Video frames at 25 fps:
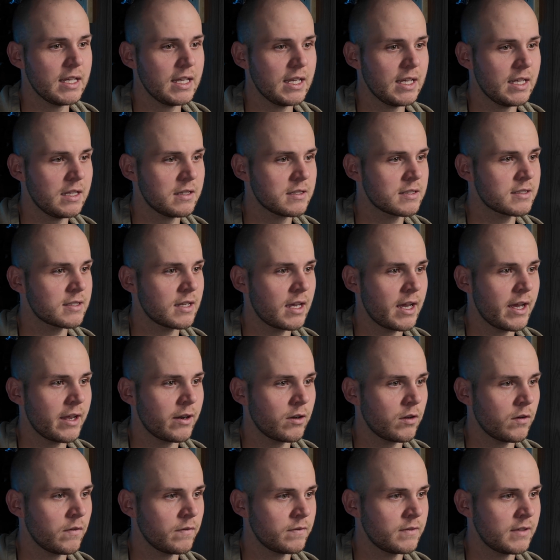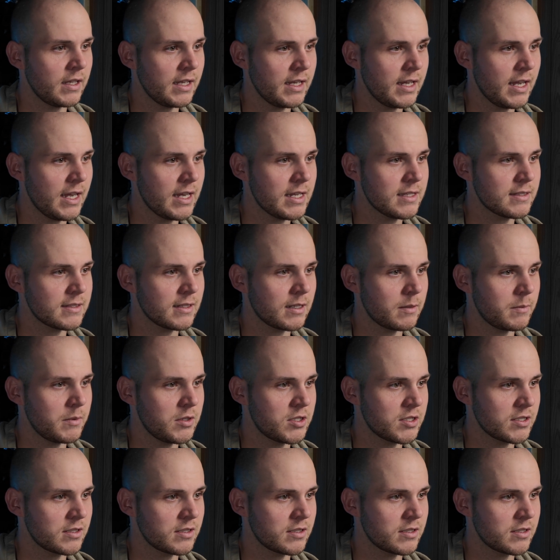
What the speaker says: inside of Dehancer. Let me